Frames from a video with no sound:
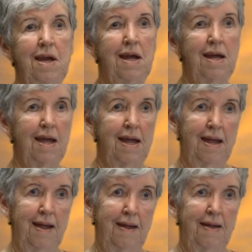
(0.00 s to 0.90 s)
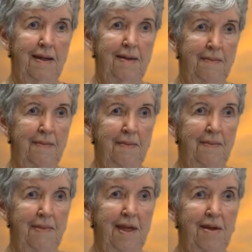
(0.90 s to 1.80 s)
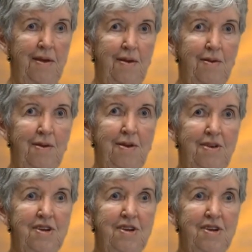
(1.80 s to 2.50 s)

day. Thank you, Lord.